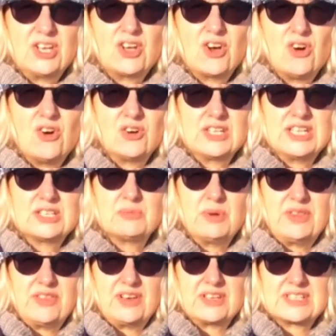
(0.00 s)
God is
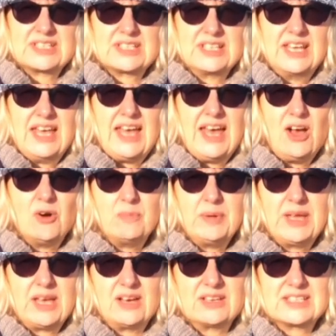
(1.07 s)
with us,
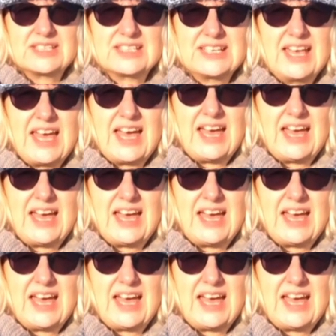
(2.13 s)
helping us